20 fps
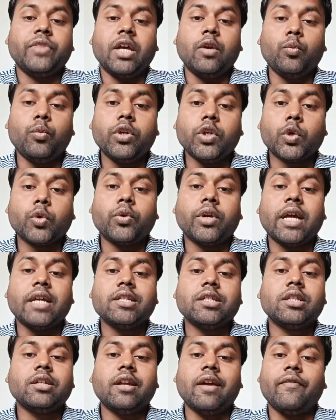then we
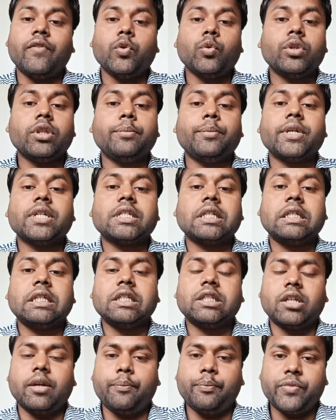recognize the revenue on the
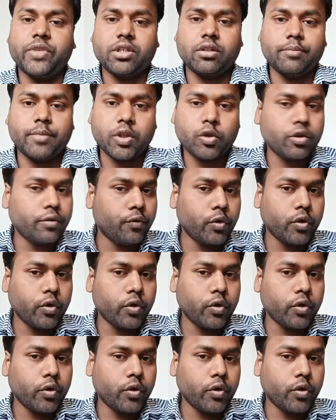percentage completion method.